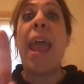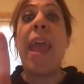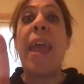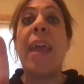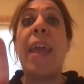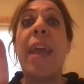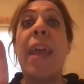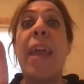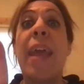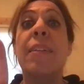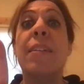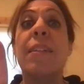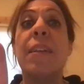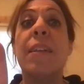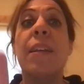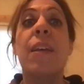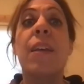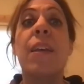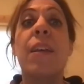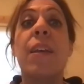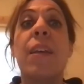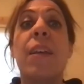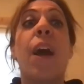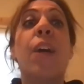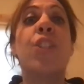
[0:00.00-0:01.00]
And
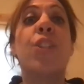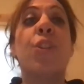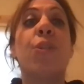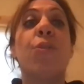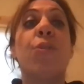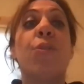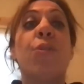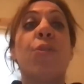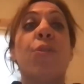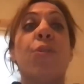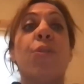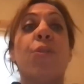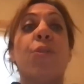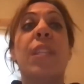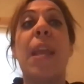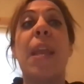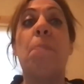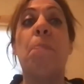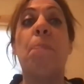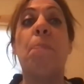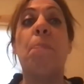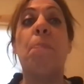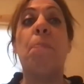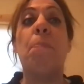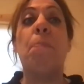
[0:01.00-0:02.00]

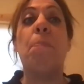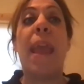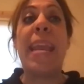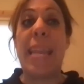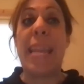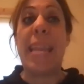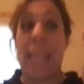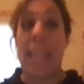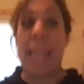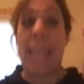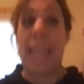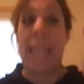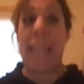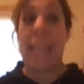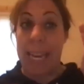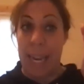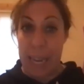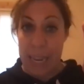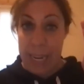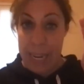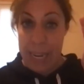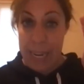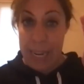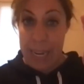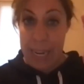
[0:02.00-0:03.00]
associate
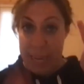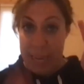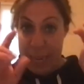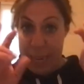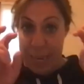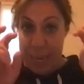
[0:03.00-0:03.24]
pain